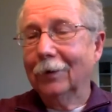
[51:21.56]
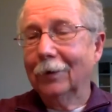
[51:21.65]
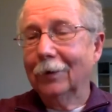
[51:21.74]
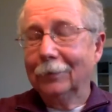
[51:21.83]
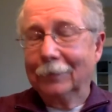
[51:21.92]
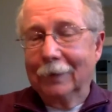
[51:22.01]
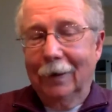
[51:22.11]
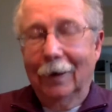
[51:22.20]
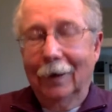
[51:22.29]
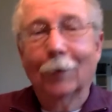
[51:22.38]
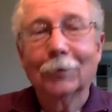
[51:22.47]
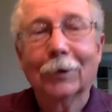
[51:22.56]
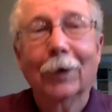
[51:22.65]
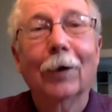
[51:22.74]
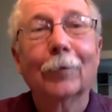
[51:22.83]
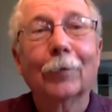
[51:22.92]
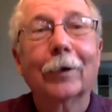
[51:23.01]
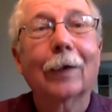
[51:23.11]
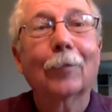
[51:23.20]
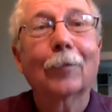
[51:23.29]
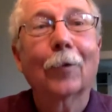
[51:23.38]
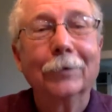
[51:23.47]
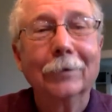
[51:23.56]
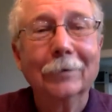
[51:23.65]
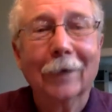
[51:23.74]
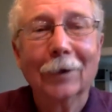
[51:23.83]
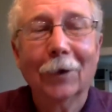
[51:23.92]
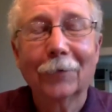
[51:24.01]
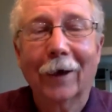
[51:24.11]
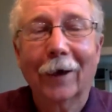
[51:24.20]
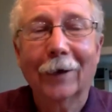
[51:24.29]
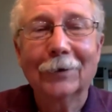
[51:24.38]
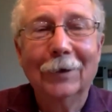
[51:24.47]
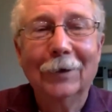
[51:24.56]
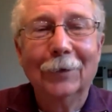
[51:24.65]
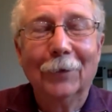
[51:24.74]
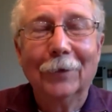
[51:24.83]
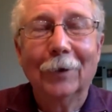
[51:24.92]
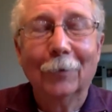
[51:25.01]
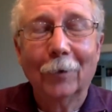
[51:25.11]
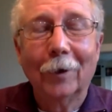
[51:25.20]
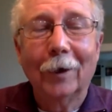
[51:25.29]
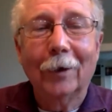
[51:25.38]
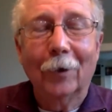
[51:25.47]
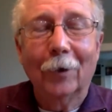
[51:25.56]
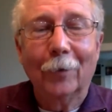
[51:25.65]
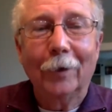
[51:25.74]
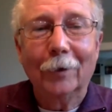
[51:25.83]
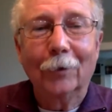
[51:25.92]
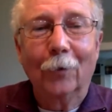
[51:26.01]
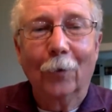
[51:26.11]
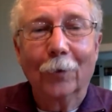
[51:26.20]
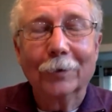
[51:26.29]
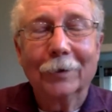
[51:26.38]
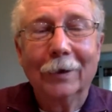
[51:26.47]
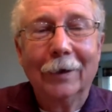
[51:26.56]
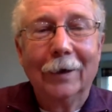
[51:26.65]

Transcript: Um, and I will tell you, I'm a cat person. I love cats, but they really ought to be indoors.